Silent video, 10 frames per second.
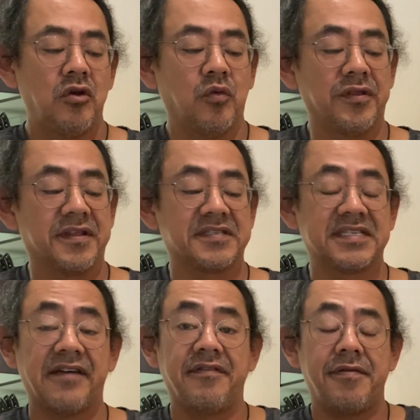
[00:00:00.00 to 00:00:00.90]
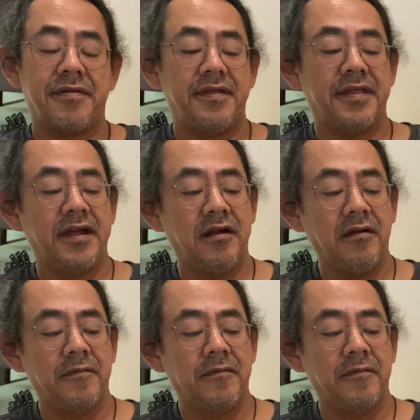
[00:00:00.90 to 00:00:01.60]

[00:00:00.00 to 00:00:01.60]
with the 7th in there